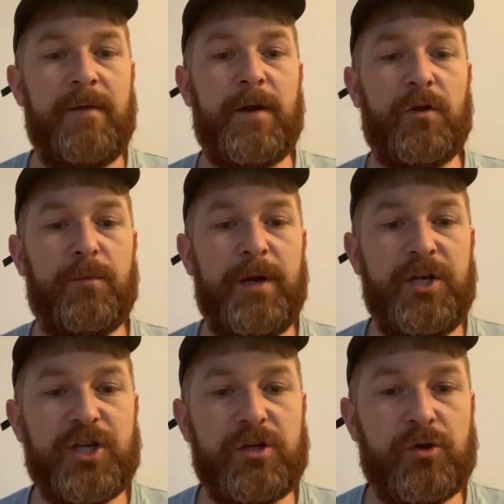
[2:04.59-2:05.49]
Then on the
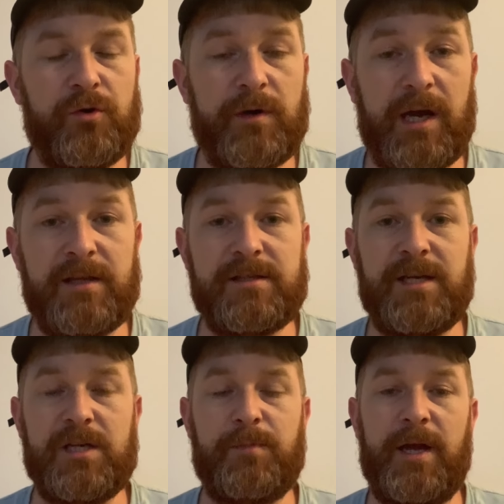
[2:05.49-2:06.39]
PGA Tour, you're getting
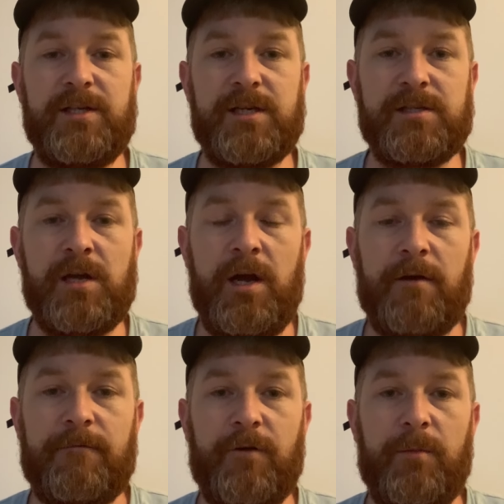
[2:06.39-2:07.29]
6 places
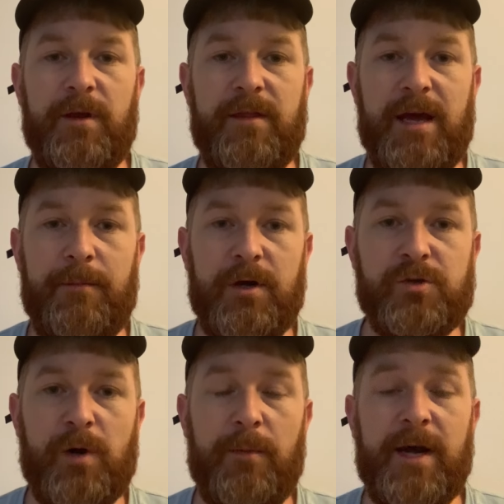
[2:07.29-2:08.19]
from them
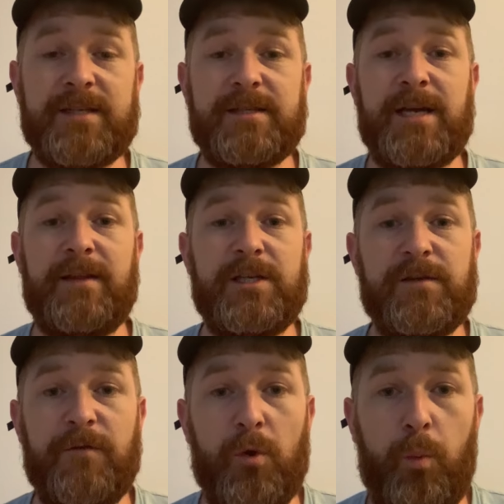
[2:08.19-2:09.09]
as well. But as I said, this
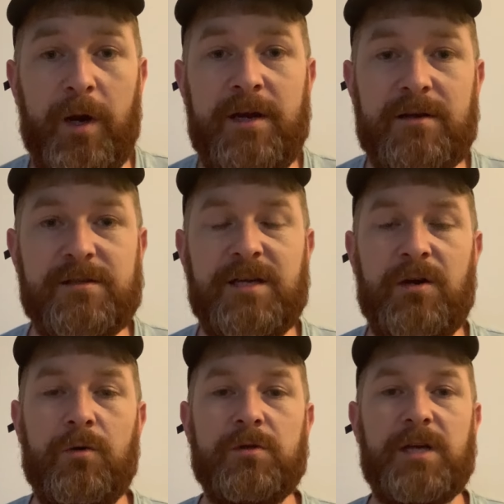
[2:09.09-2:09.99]
is for the win
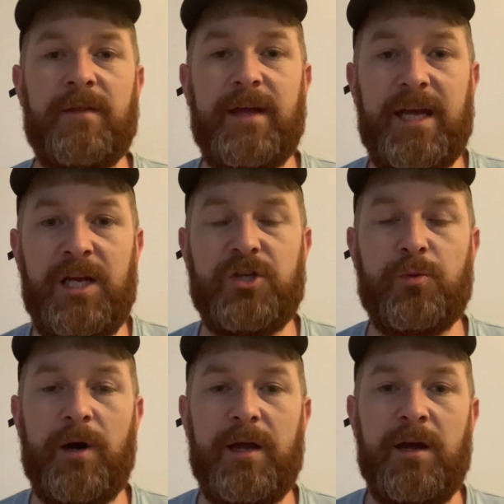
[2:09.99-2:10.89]
singles and the
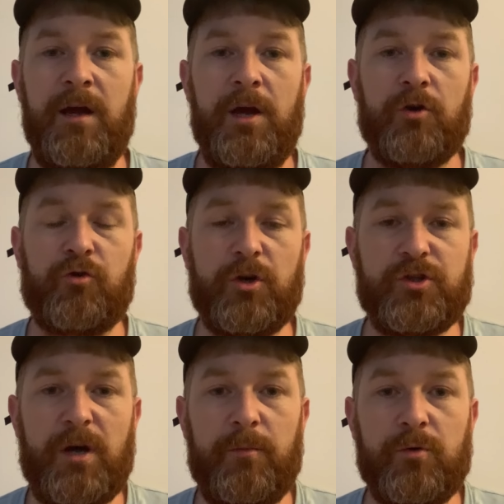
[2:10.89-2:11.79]
each way
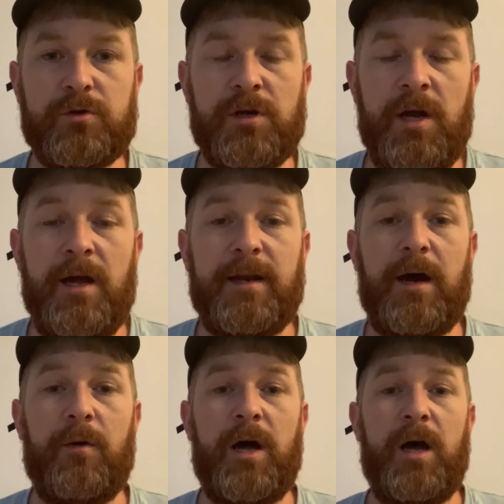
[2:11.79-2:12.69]
cross doubles.
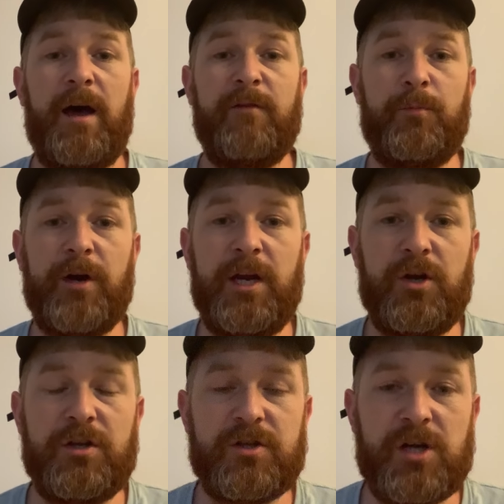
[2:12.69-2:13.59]
Now, having a pretty
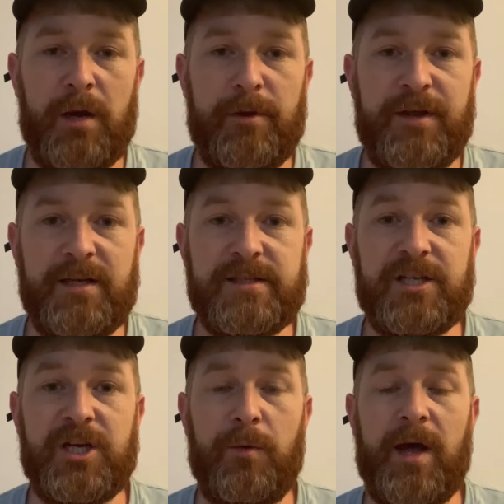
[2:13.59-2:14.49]
good time of things
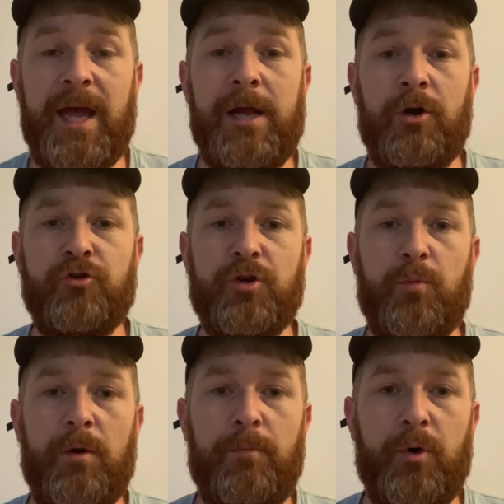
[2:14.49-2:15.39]
this year with
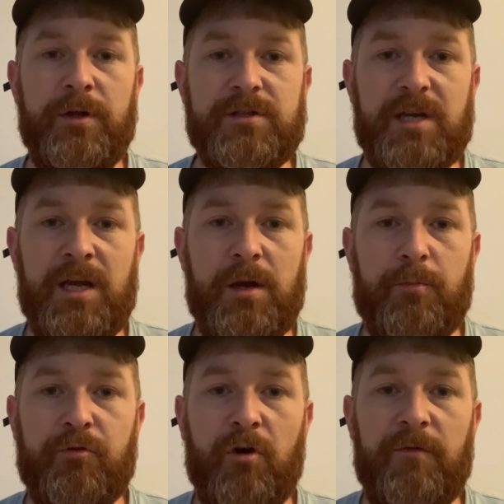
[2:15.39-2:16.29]
801 points in
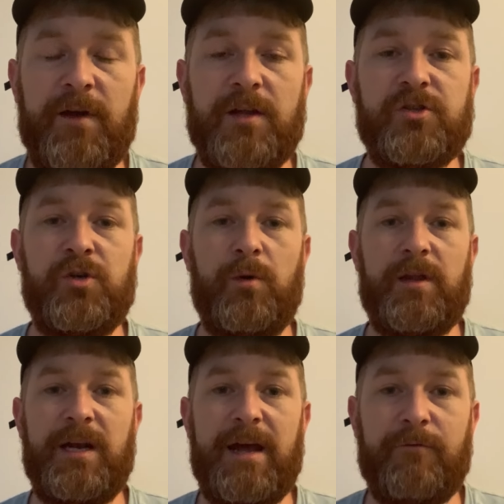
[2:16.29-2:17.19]
profit to
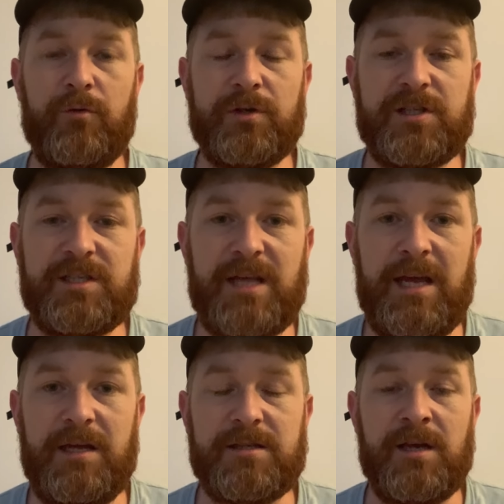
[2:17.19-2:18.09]
the level
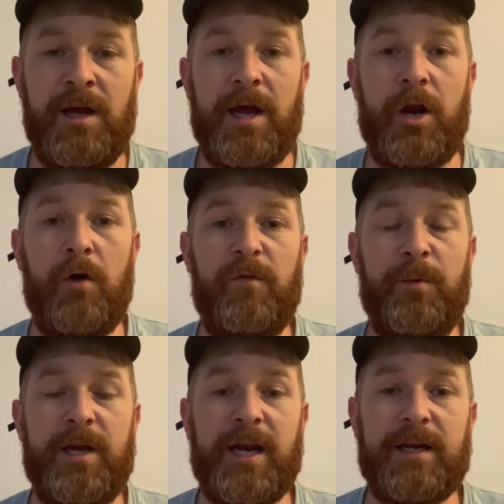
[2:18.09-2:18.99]
stakes. And hopefully
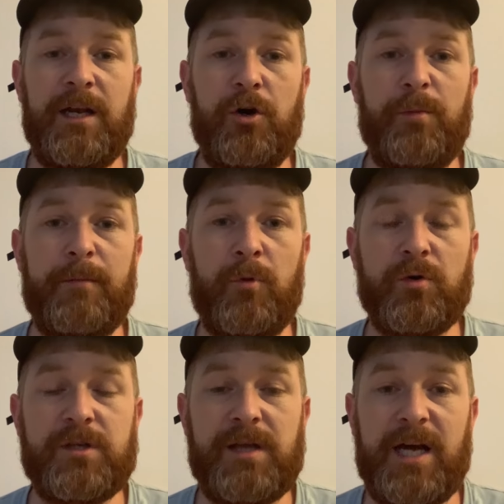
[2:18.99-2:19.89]
we can add a little bit
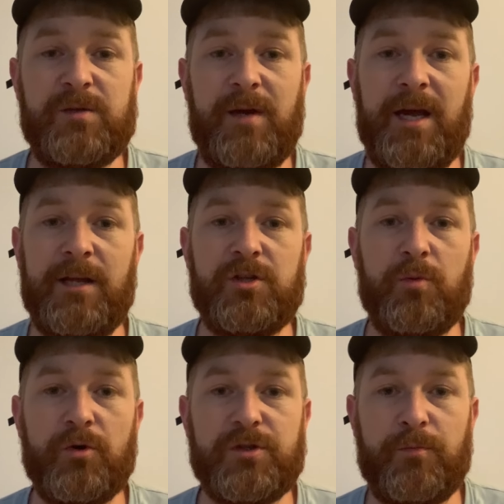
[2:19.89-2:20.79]
more to that as we head in
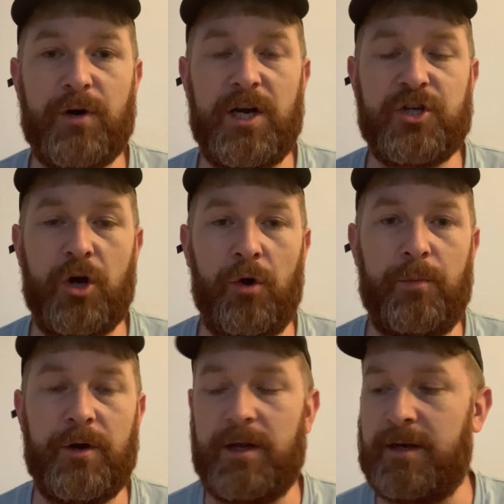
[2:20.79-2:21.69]
towards the British
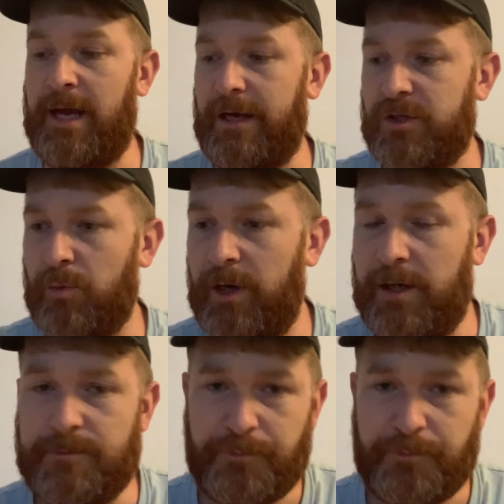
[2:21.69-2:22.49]
Open next week.